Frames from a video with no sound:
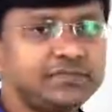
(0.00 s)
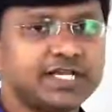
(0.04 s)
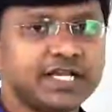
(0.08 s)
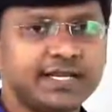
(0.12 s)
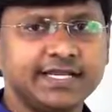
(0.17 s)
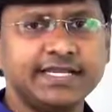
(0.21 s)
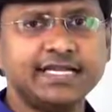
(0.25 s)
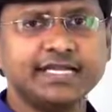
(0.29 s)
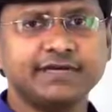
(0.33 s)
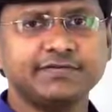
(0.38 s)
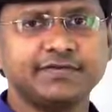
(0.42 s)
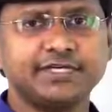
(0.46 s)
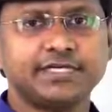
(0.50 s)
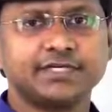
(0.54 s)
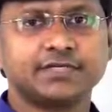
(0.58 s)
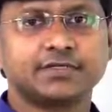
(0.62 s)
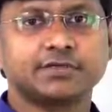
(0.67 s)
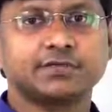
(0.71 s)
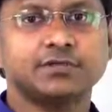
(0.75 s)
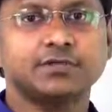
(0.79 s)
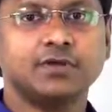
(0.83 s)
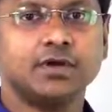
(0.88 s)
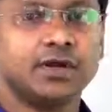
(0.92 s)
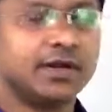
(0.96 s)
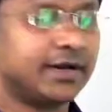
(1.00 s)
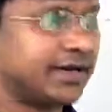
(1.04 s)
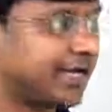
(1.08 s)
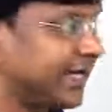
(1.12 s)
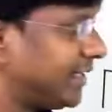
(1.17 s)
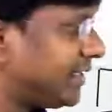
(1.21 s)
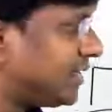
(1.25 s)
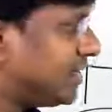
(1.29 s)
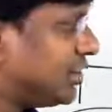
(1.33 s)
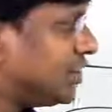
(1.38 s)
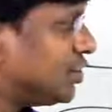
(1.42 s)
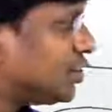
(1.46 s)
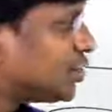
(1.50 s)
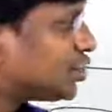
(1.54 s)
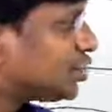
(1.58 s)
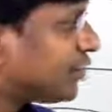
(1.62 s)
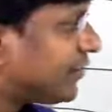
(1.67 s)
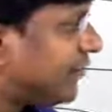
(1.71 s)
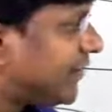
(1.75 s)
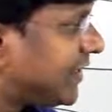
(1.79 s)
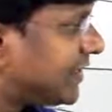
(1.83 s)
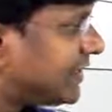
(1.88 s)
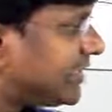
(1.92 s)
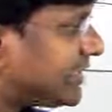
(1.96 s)
recovered, right?
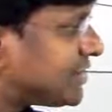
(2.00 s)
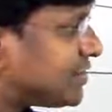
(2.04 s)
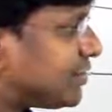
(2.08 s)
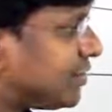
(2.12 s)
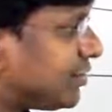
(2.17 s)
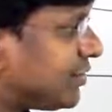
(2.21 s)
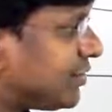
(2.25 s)
So for this